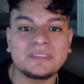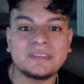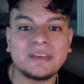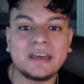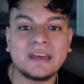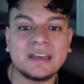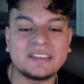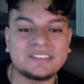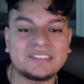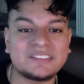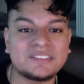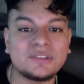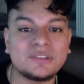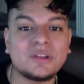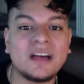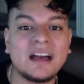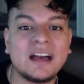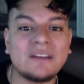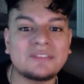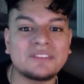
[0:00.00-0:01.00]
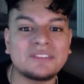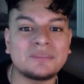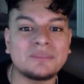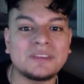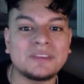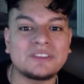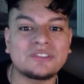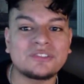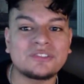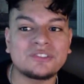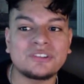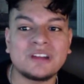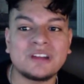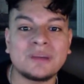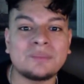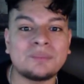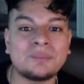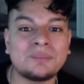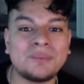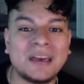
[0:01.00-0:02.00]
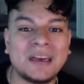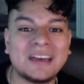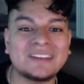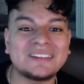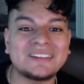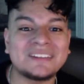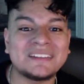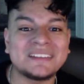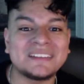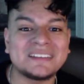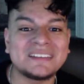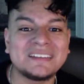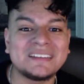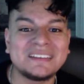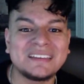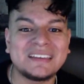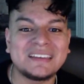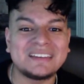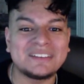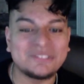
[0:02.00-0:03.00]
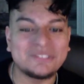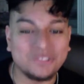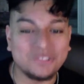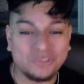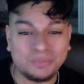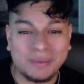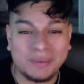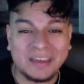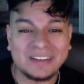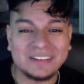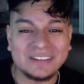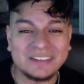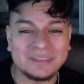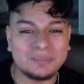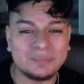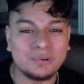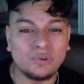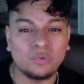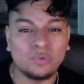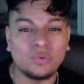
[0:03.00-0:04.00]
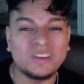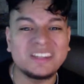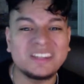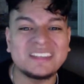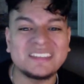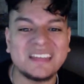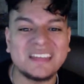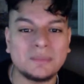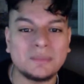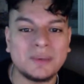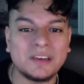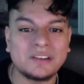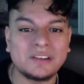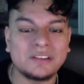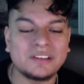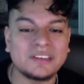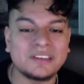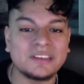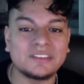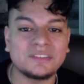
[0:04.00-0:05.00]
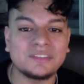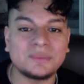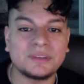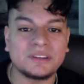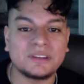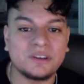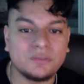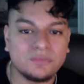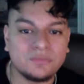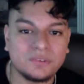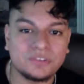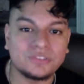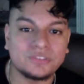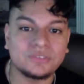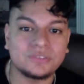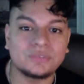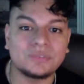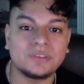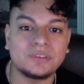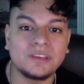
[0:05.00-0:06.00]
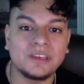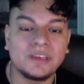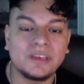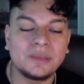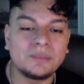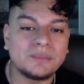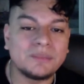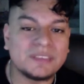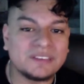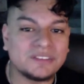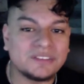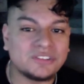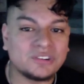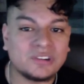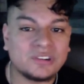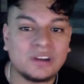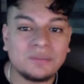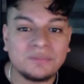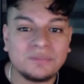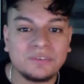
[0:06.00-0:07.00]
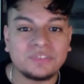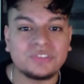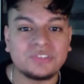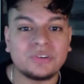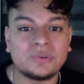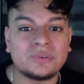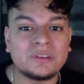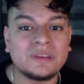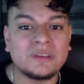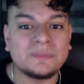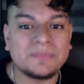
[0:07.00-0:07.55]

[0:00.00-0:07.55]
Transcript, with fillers: i still have to make sure i'm battling and not just battling but winning that battle against my comfort zone because your comfort zone